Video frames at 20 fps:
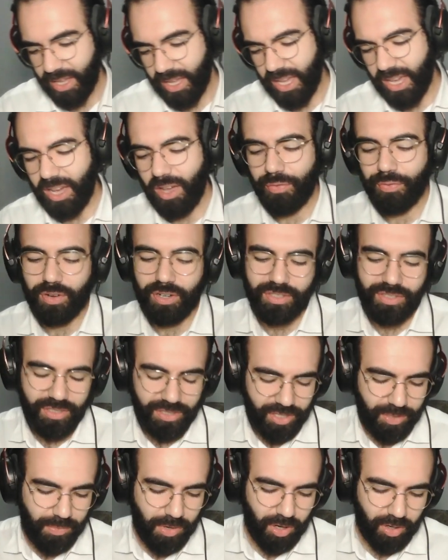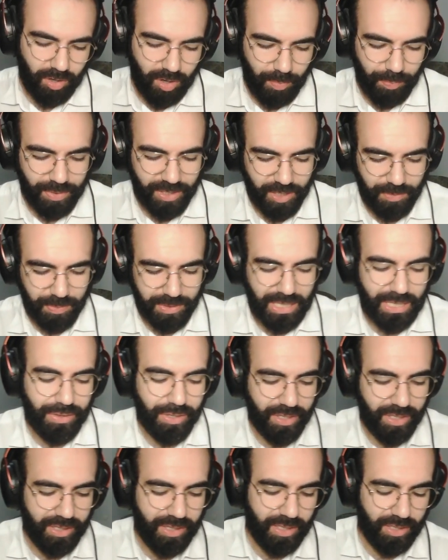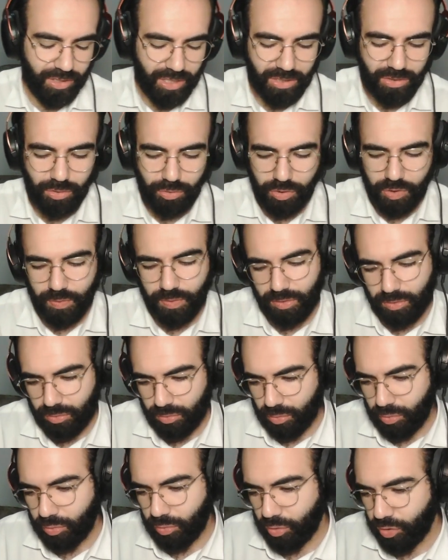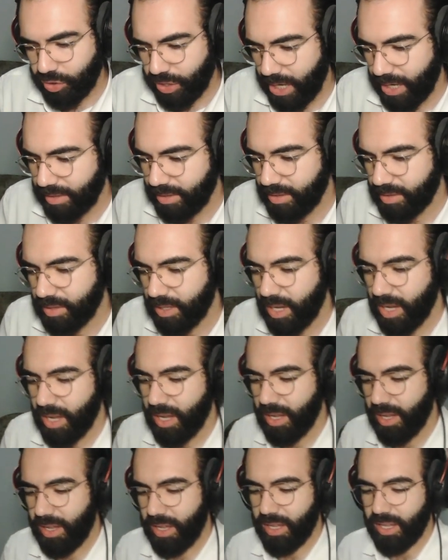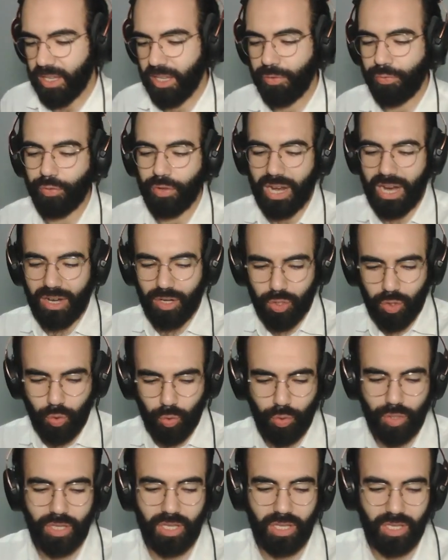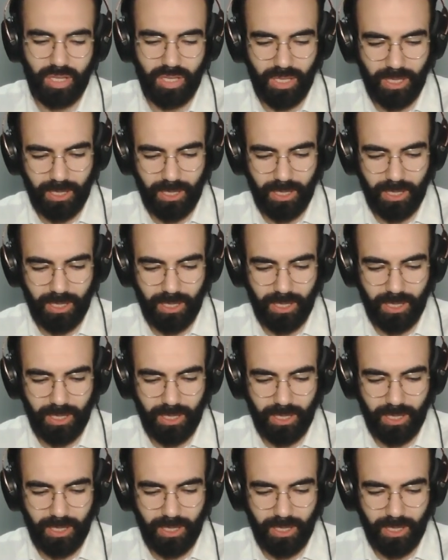of course this is more complex, but I think it is also useful to share this. If we are doing in